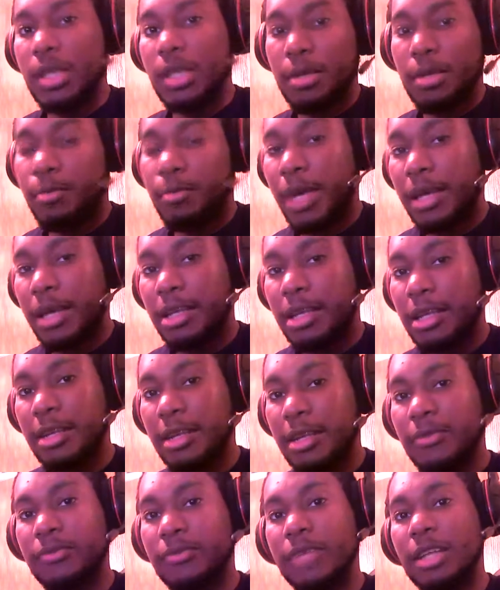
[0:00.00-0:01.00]

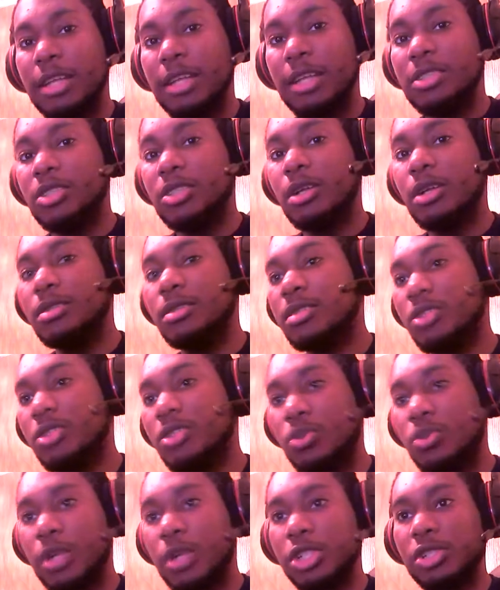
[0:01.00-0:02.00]
competitive in certain
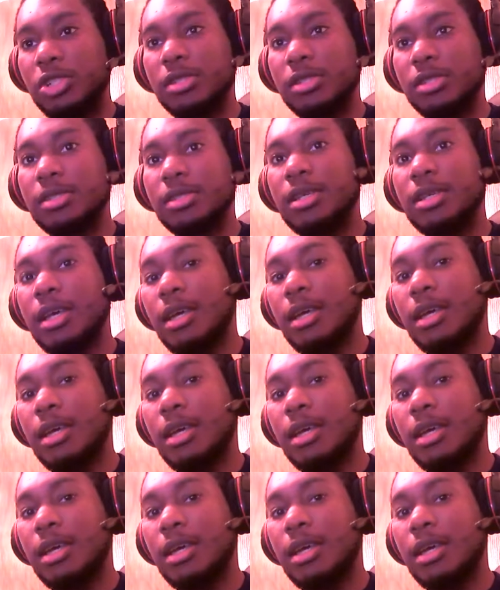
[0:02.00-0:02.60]
situations.